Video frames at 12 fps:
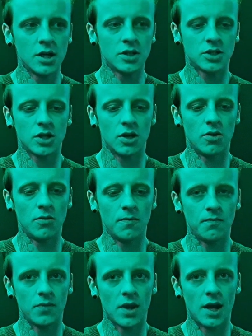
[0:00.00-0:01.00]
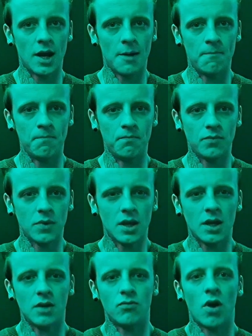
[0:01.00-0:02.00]
So
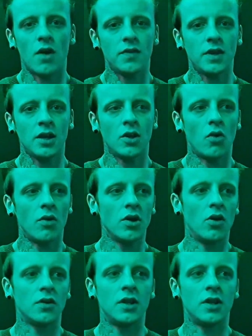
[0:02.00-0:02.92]
rather than going on